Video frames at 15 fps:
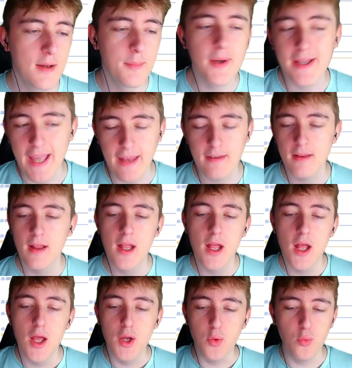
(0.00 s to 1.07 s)
But again,
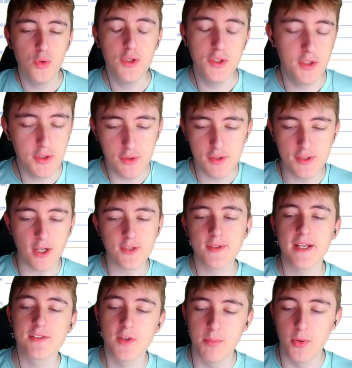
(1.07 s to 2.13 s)
you start to
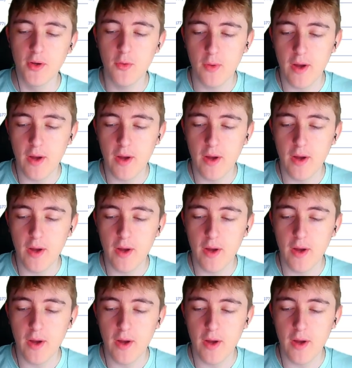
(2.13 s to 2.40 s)
get to a point